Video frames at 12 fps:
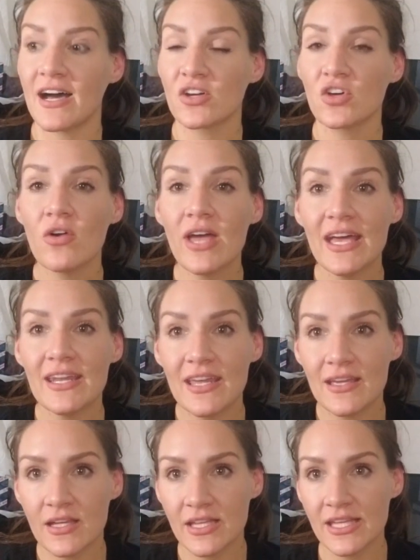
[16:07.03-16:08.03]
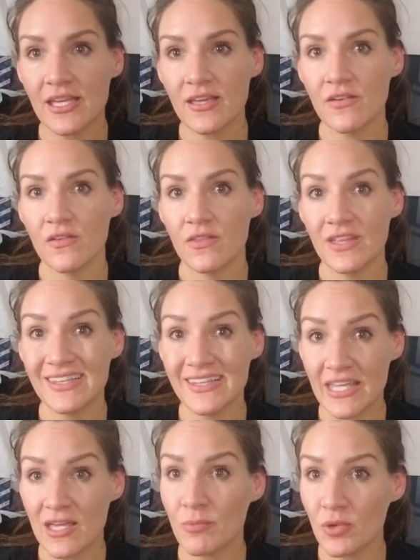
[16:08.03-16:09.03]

go ahead and click the link